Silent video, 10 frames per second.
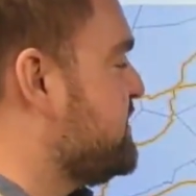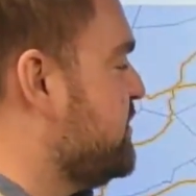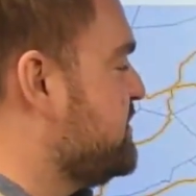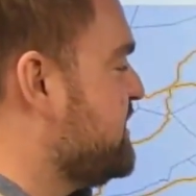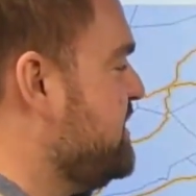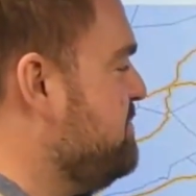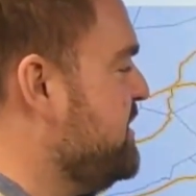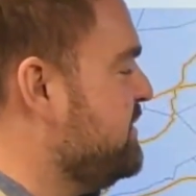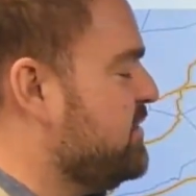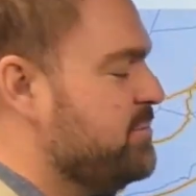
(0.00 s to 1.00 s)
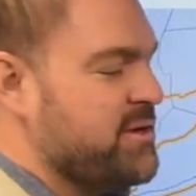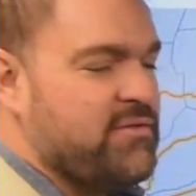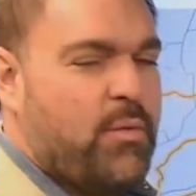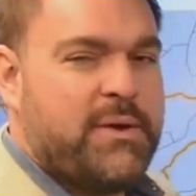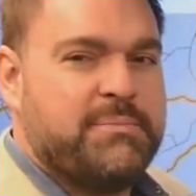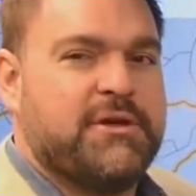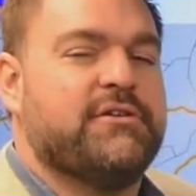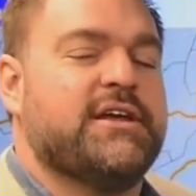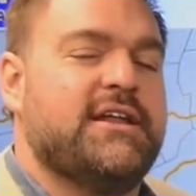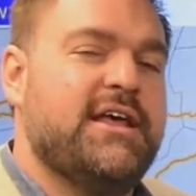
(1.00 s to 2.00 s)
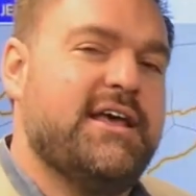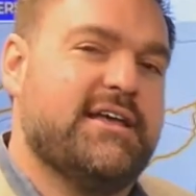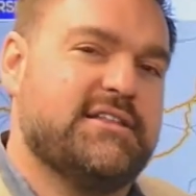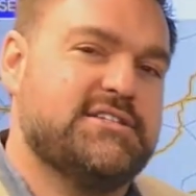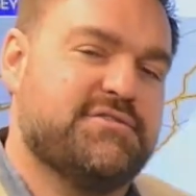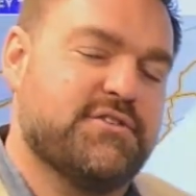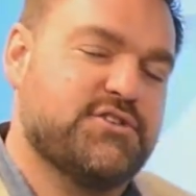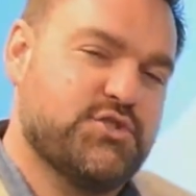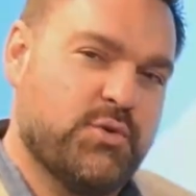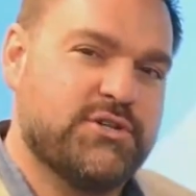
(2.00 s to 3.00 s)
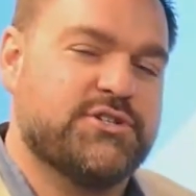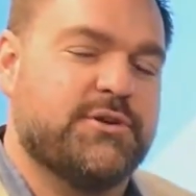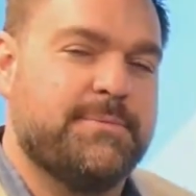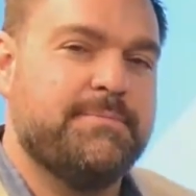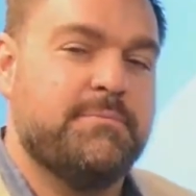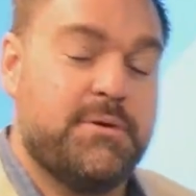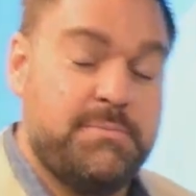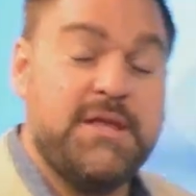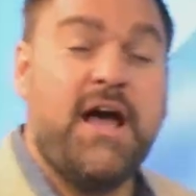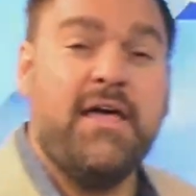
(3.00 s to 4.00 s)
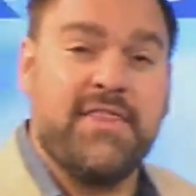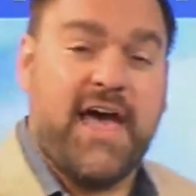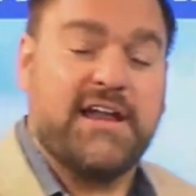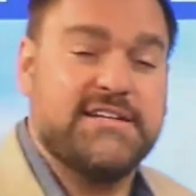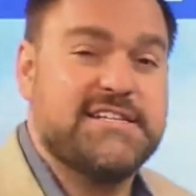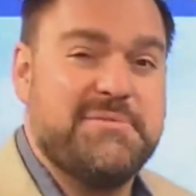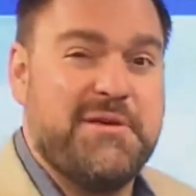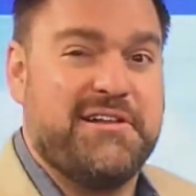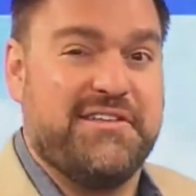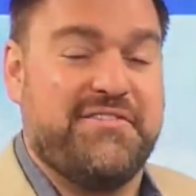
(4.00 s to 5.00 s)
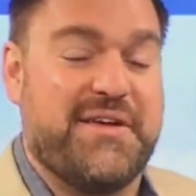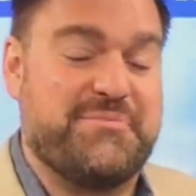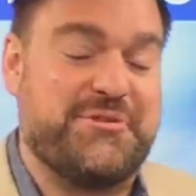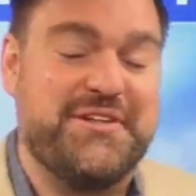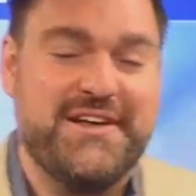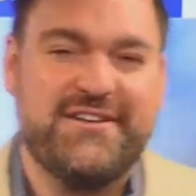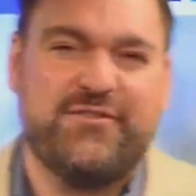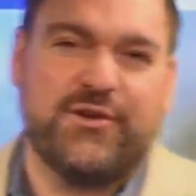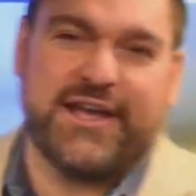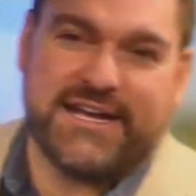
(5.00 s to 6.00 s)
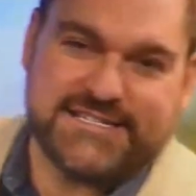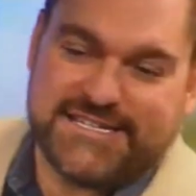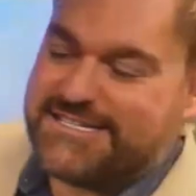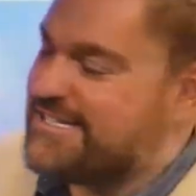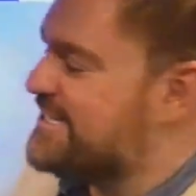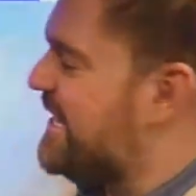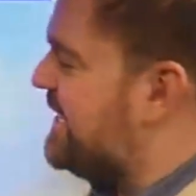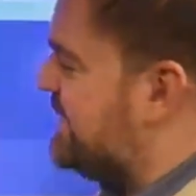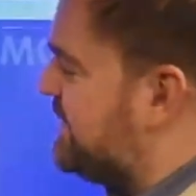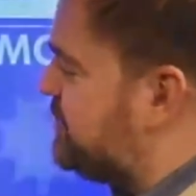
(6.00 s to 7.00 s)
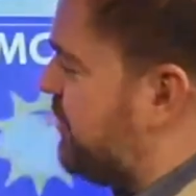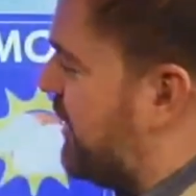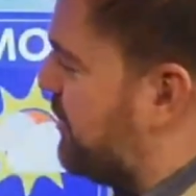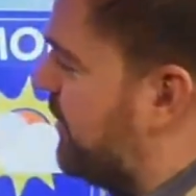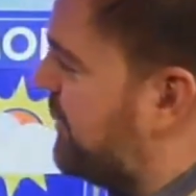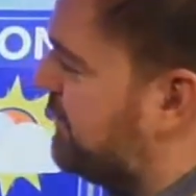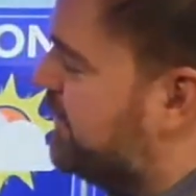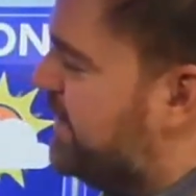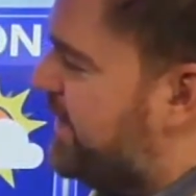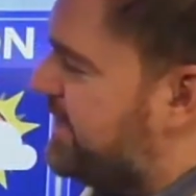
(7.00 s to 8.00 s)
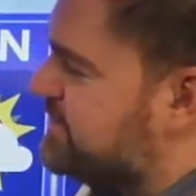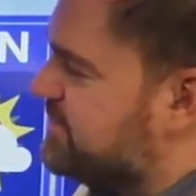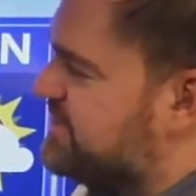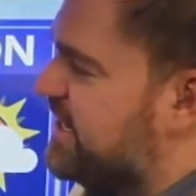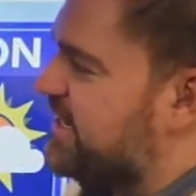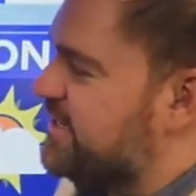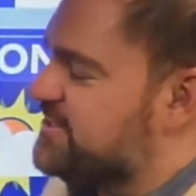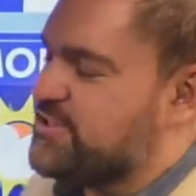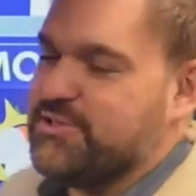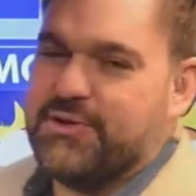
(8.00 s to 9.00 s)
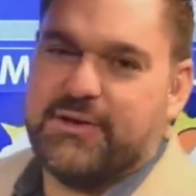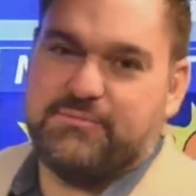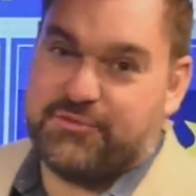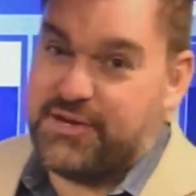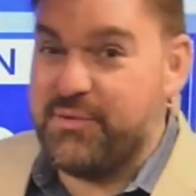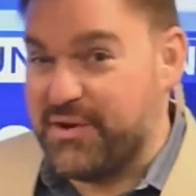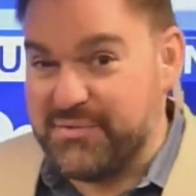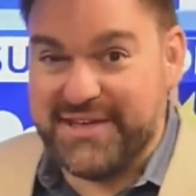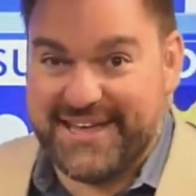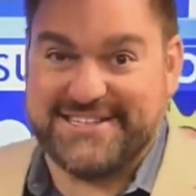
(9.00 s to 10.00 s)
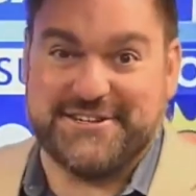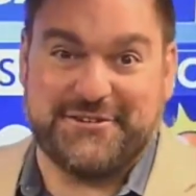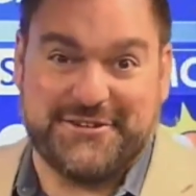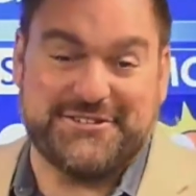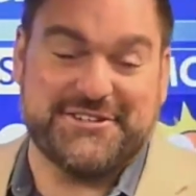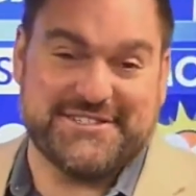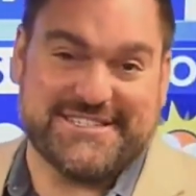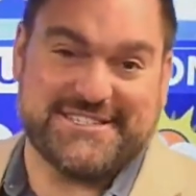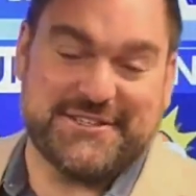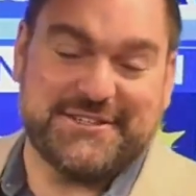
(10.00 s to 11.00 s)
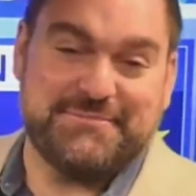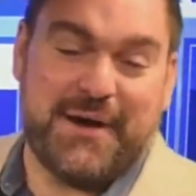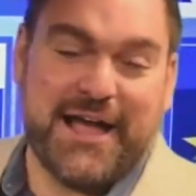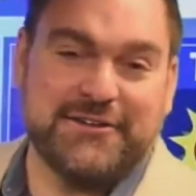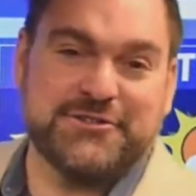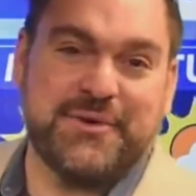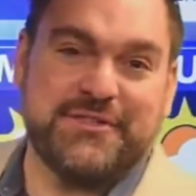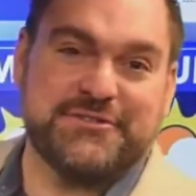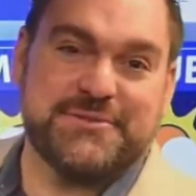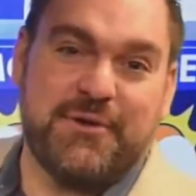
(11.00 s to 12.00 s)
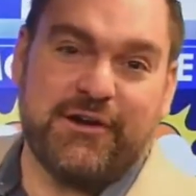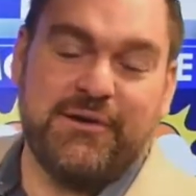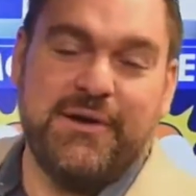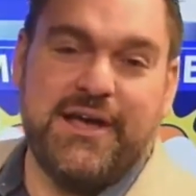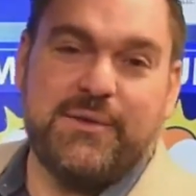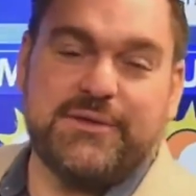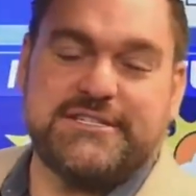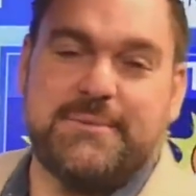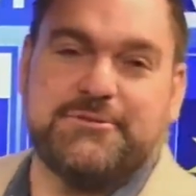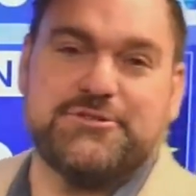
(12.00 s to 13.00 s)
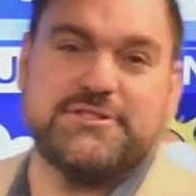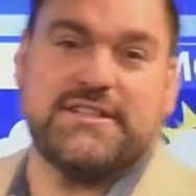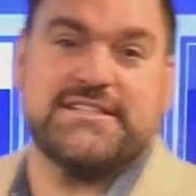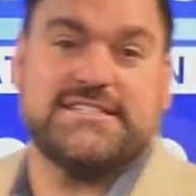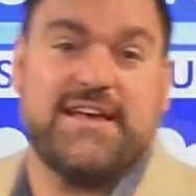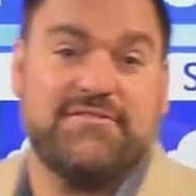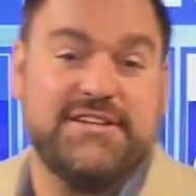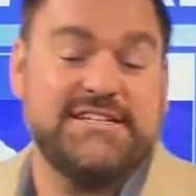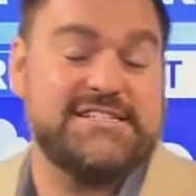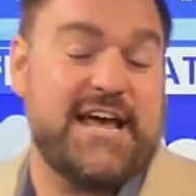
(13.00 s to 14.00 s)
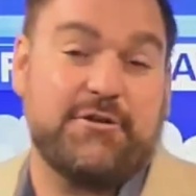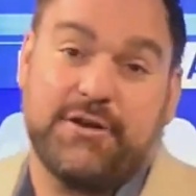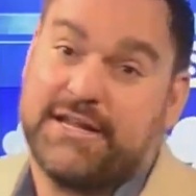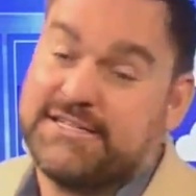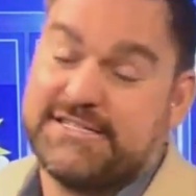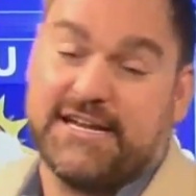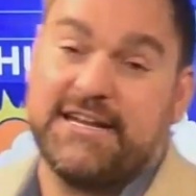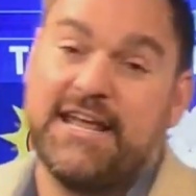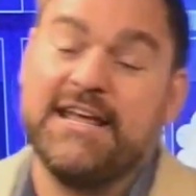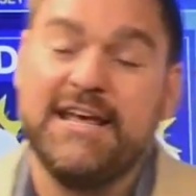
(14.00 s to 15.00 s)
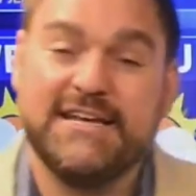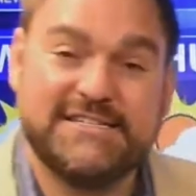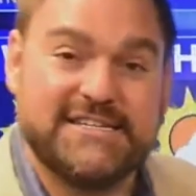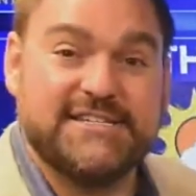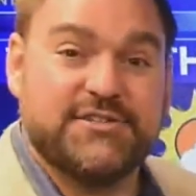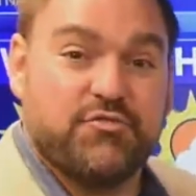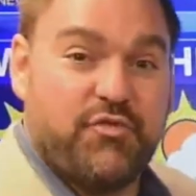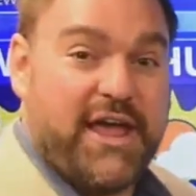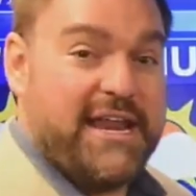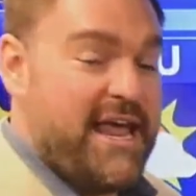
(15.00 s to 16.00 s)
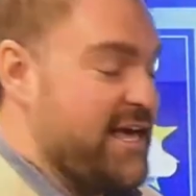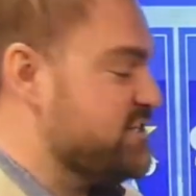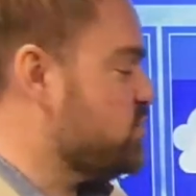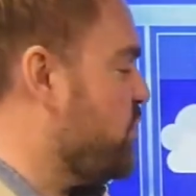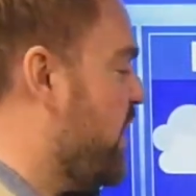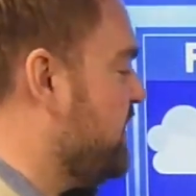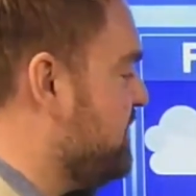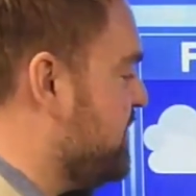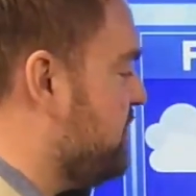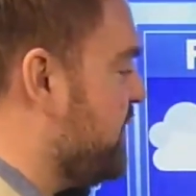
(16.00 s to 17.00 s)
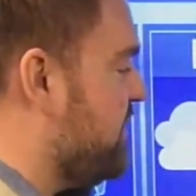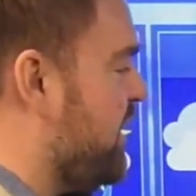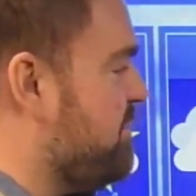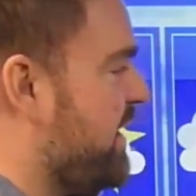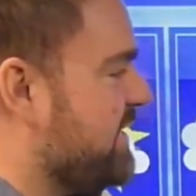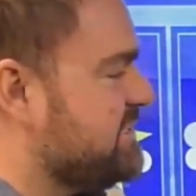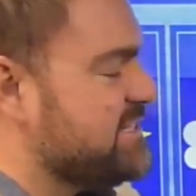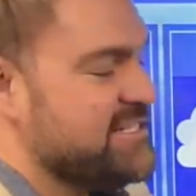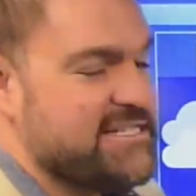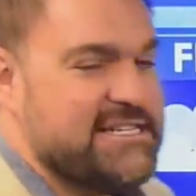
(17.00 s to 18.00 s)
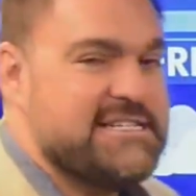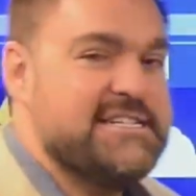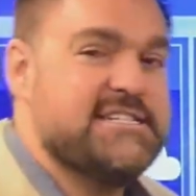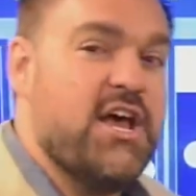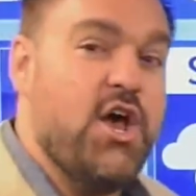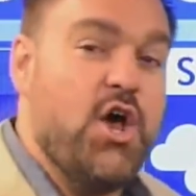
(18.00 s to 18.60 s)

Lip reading: So it's going to be a little bit of a wet period, at least for the short term, but beyond that, into the middle of April, forecasting slightly drier weather as we take it into a pretty wet weekend here in New Jersey. So the milder weather tomorrow with temperatures in the 70s, Saturday and Sunday sees the rain as well, even though we climb back into the 60s.